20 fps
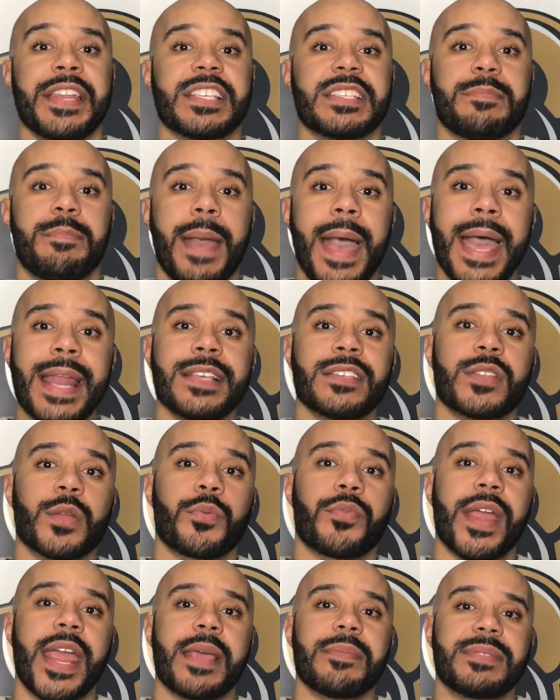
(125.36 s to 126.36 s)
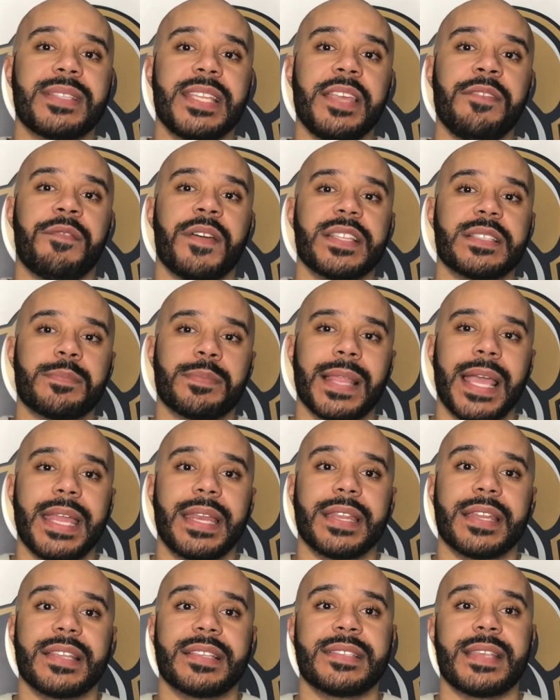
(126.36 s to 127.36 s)
as bad as the Rams defense played
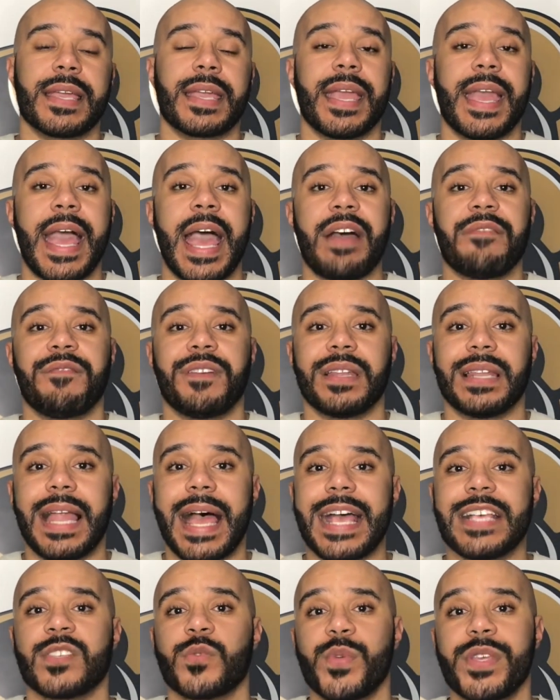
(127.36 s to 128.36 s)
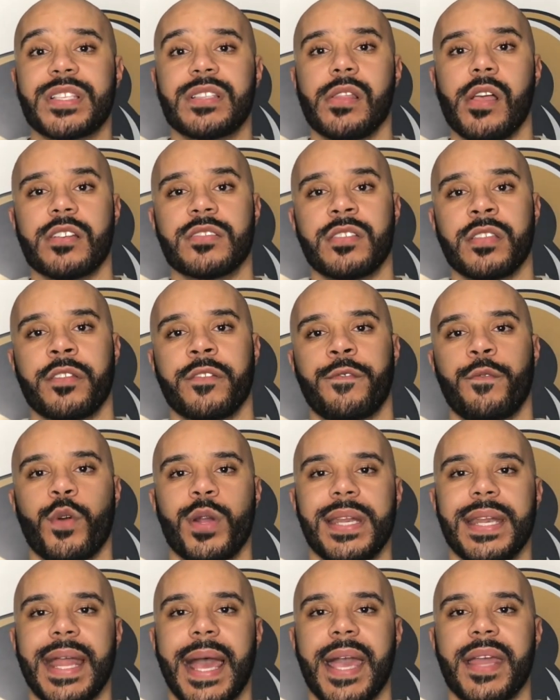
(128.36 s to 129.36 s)
in the second half of last week's loss to the
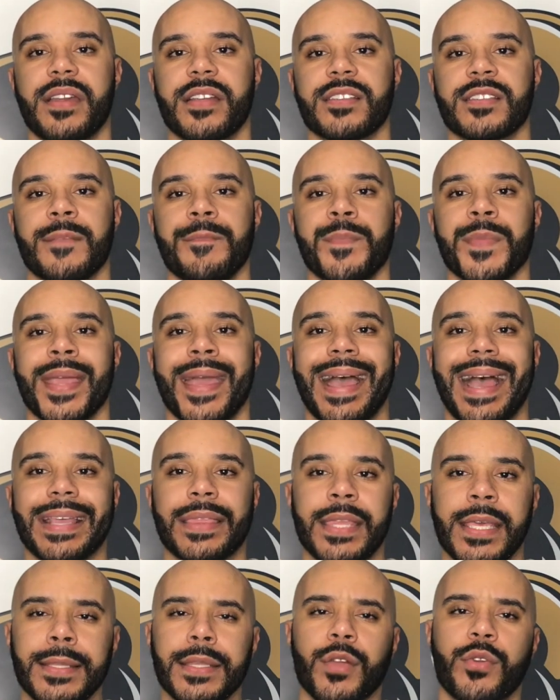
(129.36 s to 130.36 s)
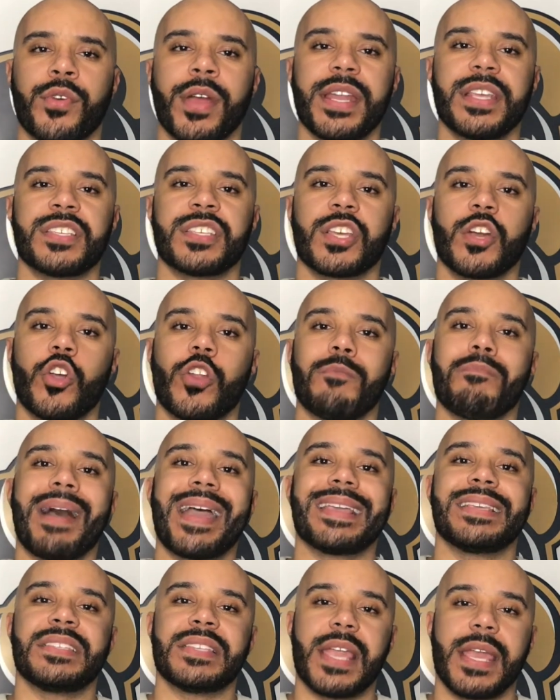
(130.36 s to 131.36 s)
49ers, I think the credit should go to
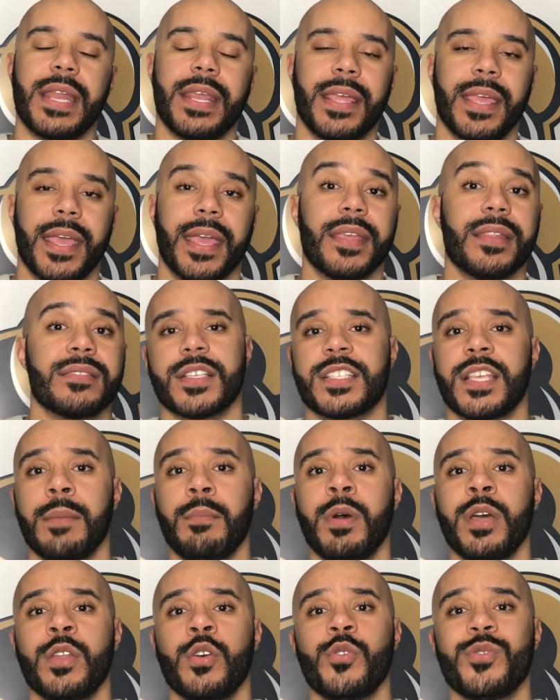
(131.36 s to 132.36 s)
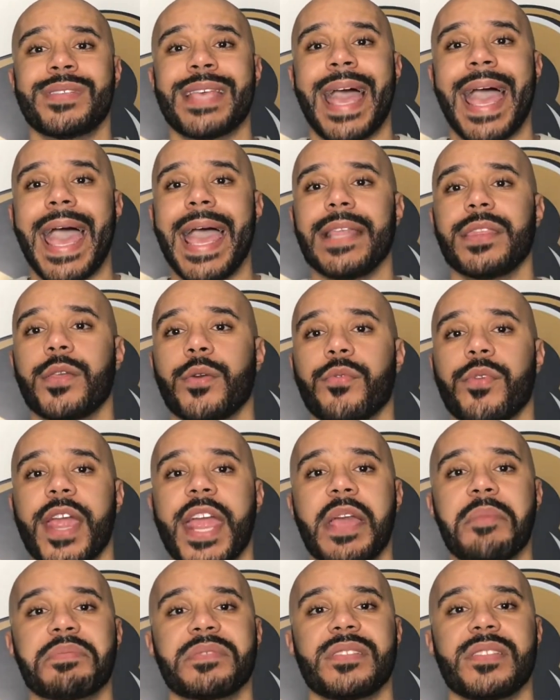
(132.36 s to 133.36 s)
Mike Shanahan, someone who's had the
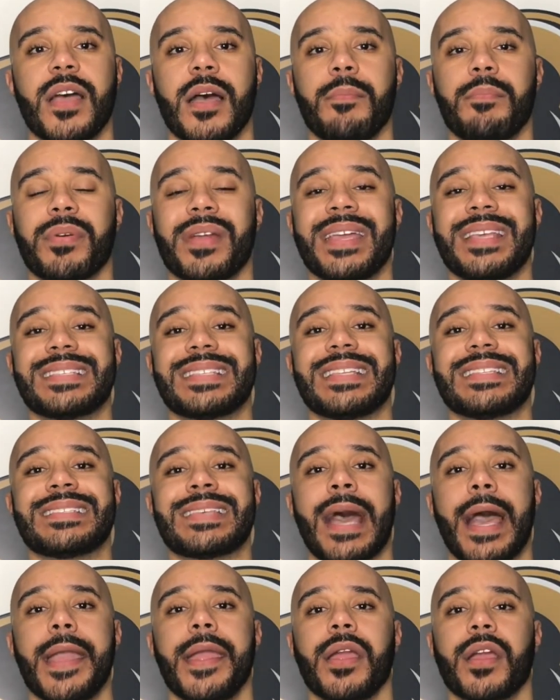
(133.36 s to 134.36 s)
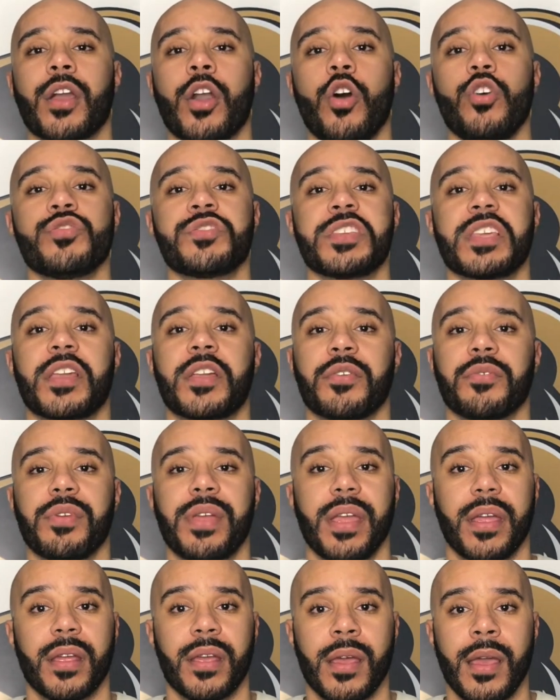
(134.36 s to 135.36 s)
Rams number his entire coaching
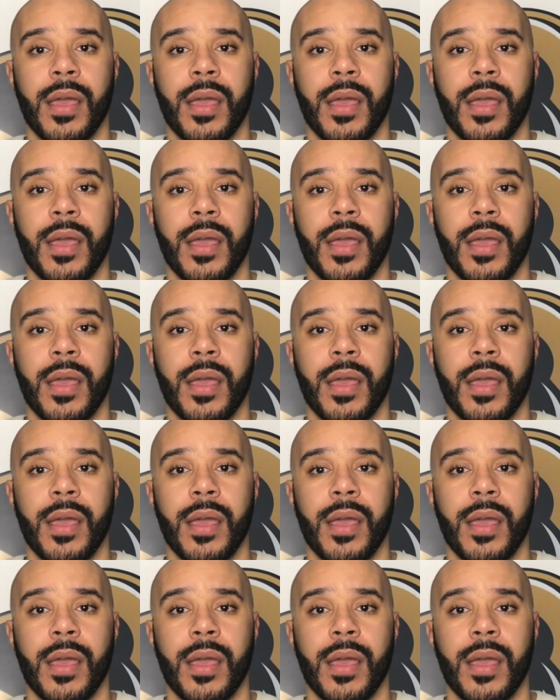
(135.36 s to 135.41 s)
career.